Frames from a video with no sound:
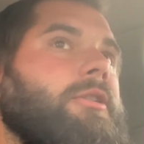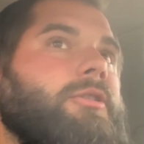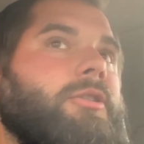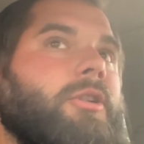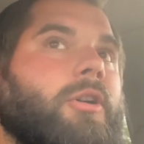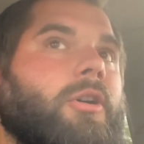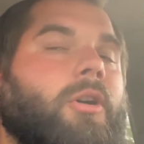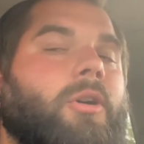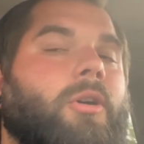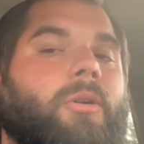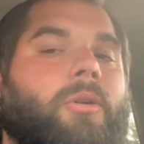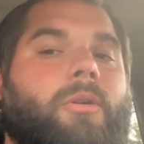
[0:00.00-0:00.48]

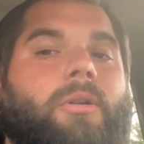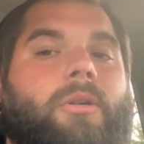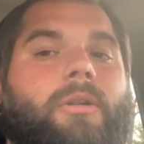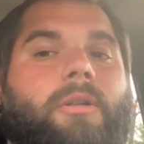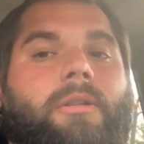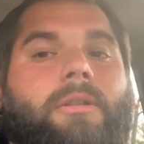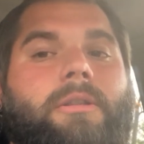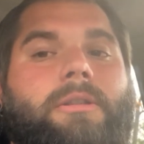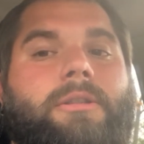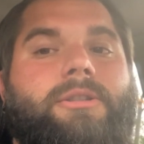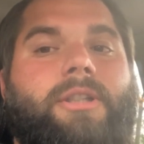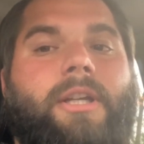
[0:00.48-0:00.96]
So
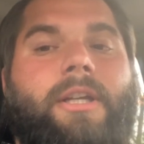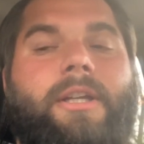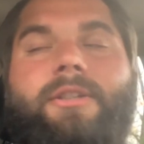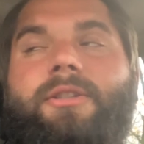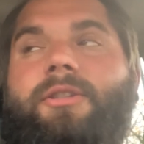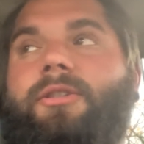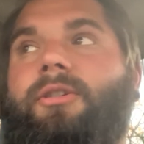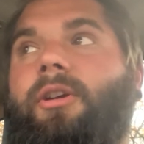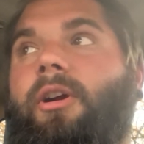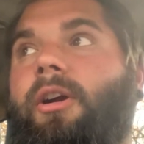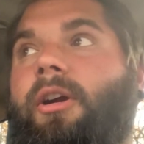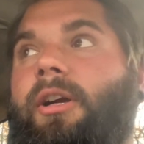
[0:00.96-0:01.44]

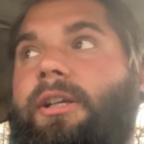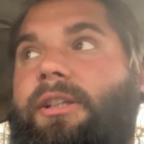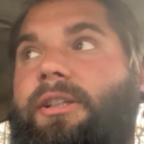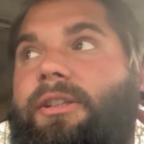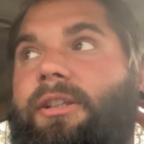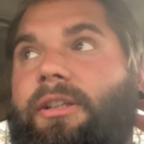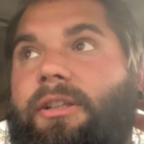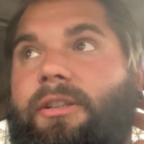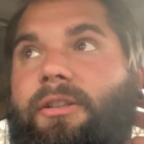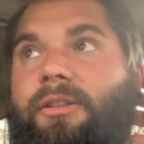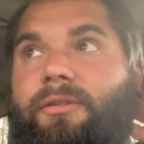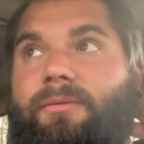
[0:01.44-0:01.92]
chances are
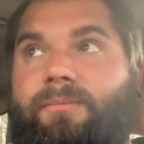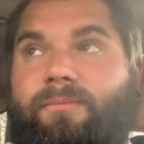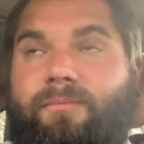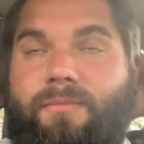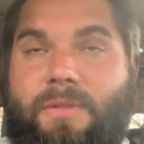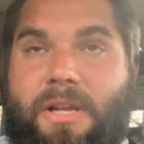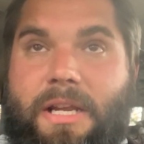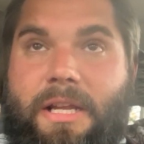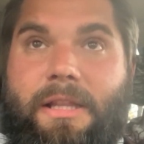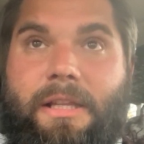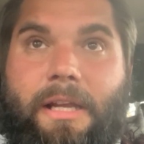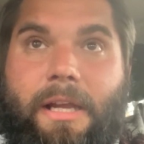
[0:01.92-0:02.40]
he's, he's
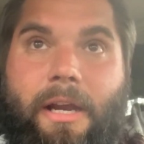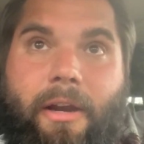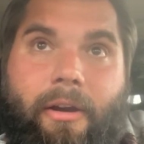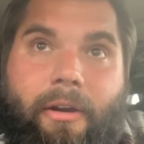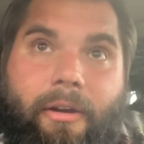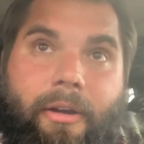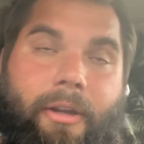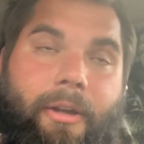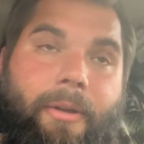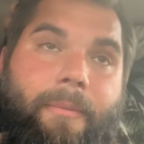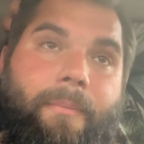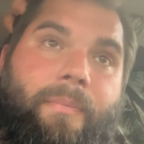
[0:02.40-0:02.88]
in the
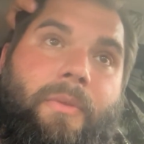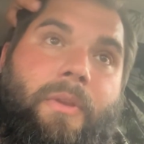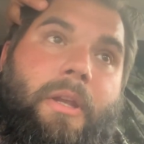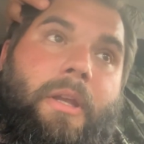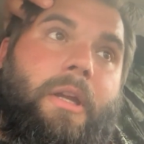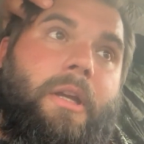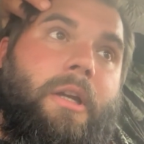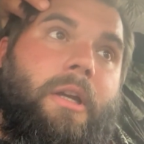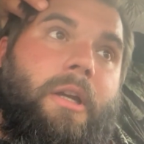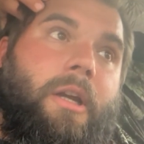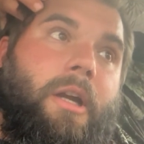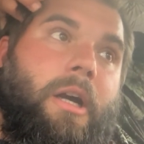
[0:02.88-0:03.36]
area.
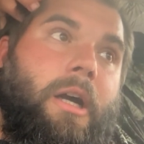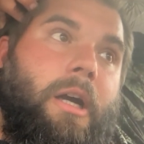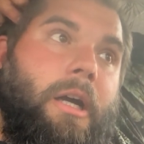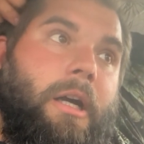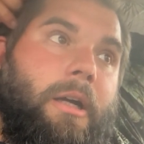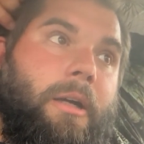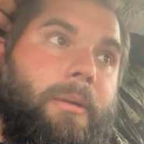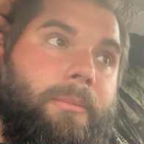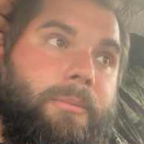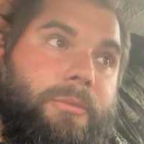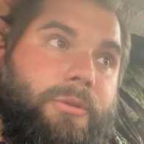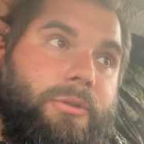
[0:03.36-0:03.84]

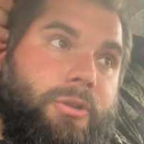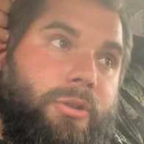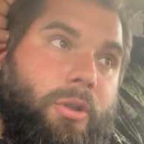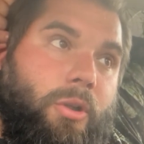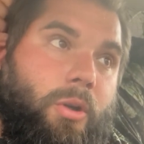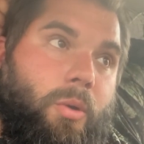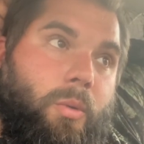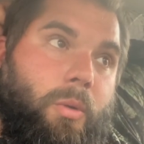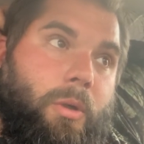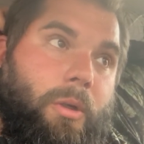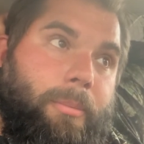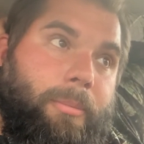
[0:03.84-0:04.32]
Uh,
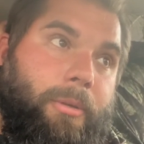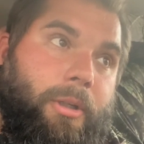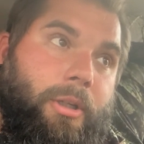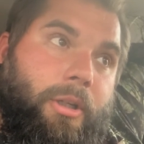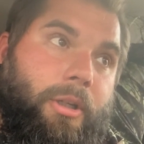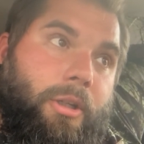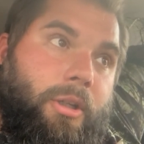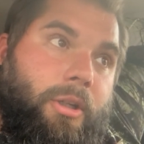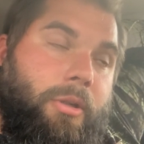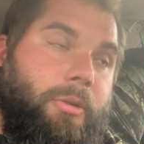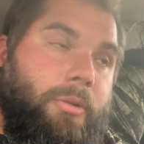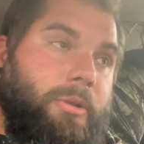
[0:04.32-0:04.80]
so what I'm
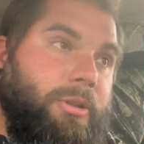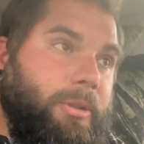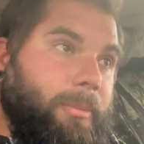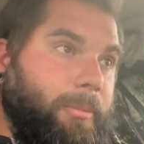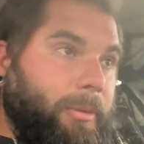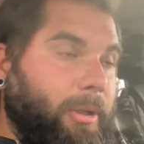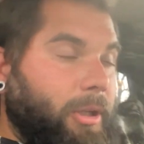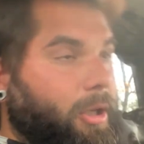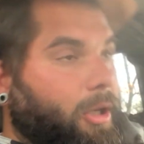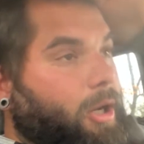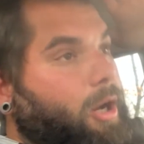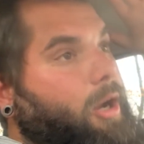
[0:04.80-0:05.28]
gonna do
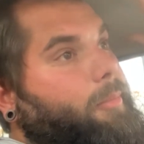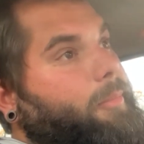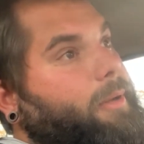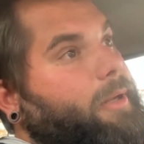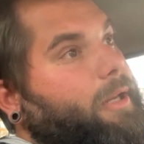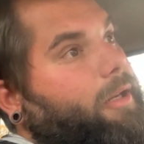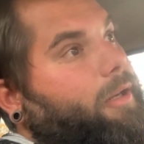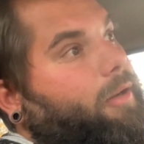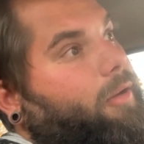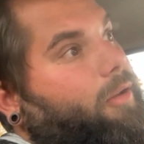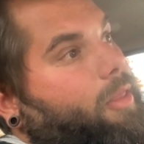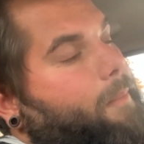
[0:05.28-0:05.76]
is I'm gonna
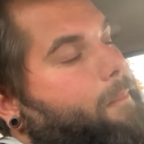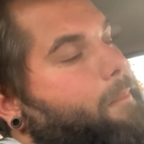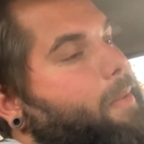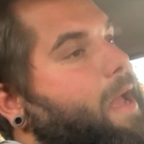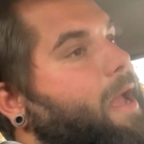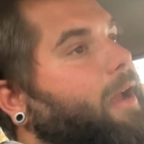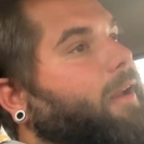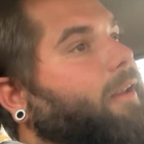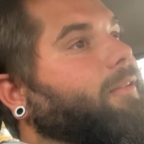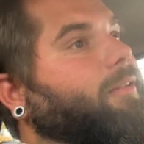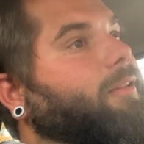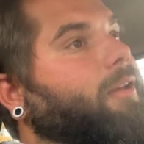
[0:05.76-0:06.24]
come in on the
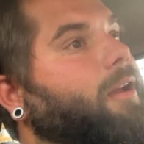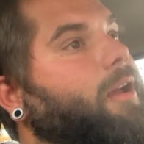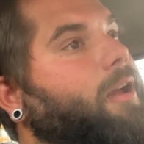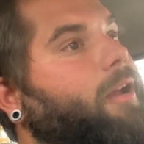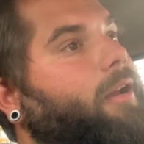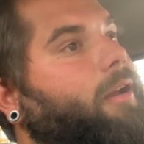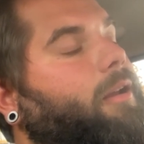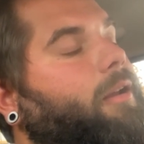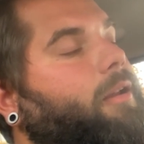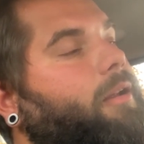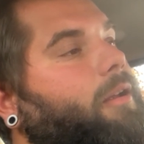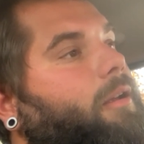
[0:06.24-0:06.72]

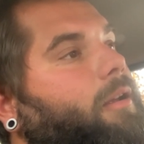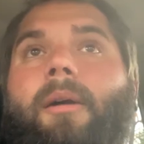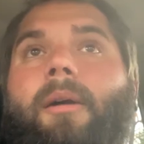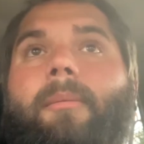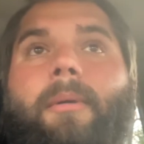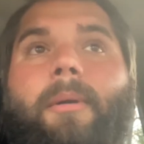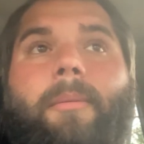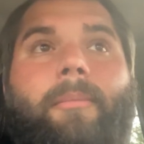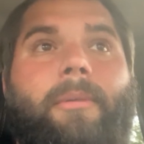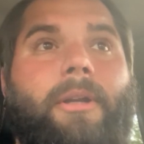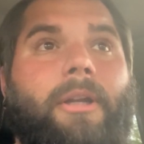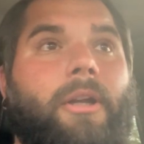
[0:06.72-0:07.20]
backside.
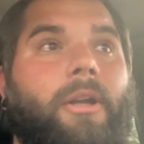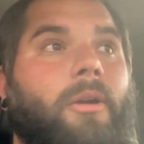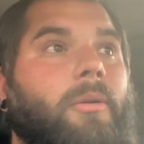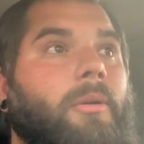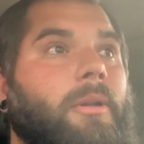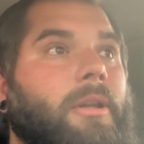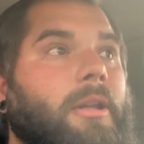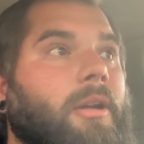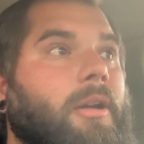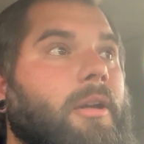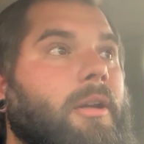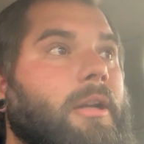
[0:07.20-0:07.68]
Um, I'm gonna
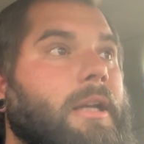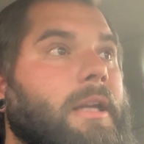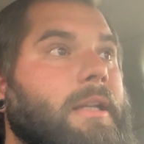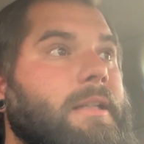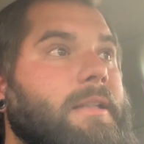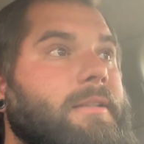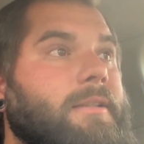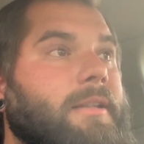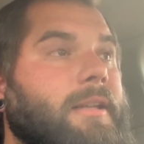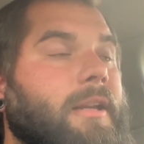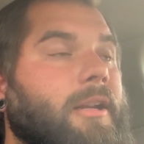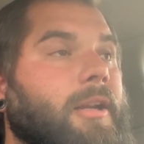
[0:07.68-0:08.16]
go in there
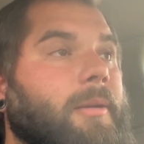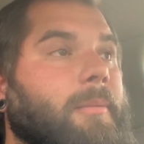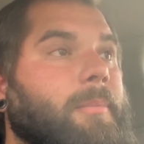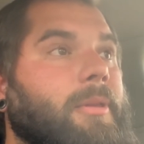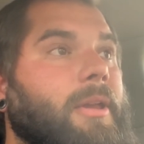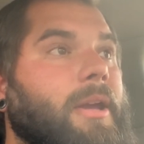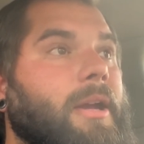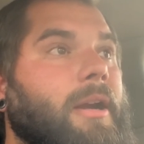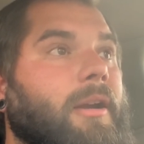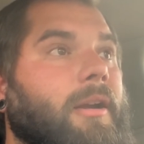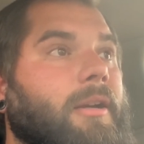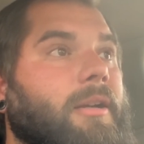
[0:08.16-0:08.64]
and set
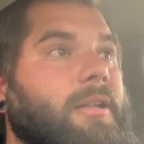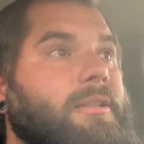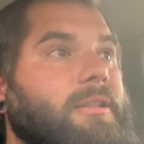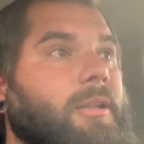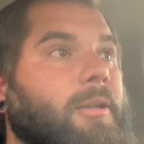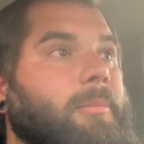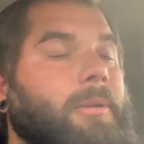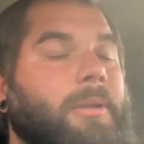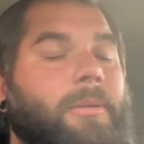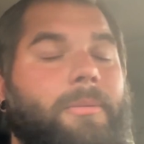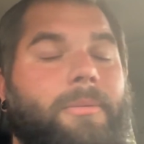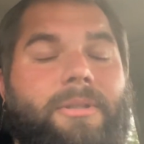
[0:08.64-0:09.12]
up there
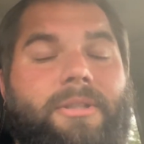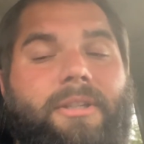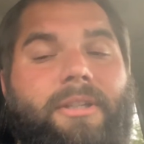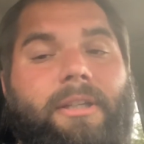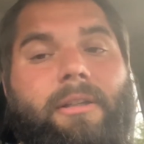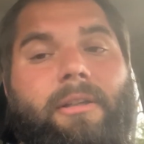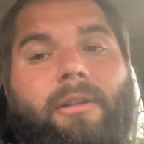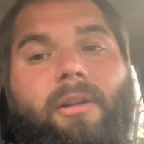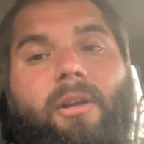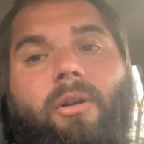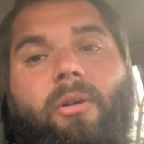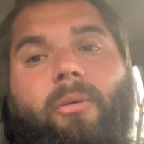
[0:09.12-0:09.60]
because I'll be able to
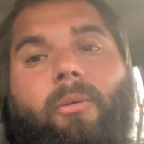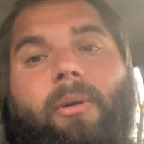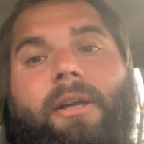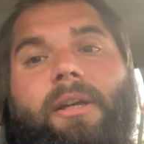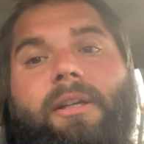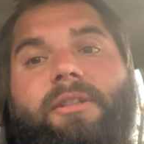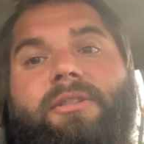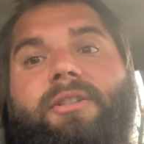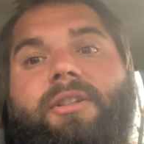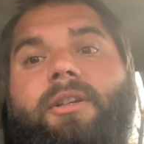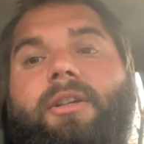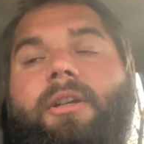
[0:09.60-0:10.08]
see a long
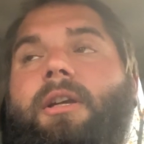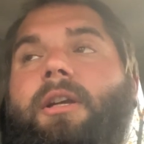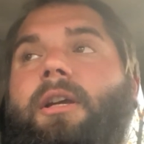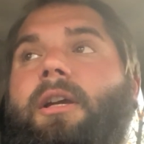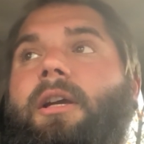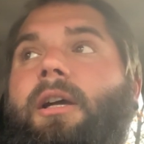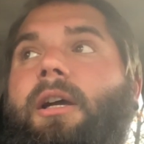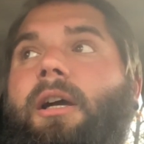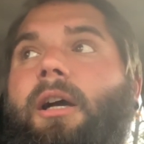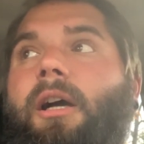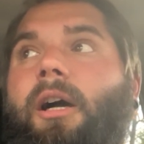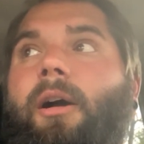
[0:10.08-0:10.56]
ways.
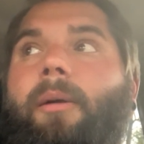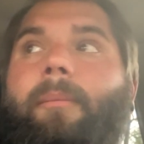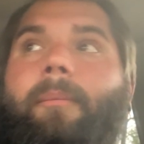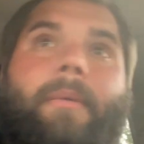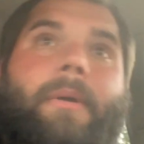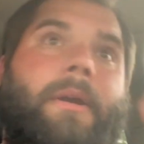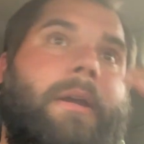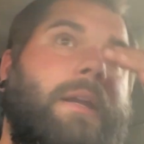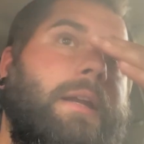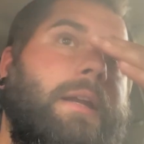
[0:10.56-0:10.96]
Um,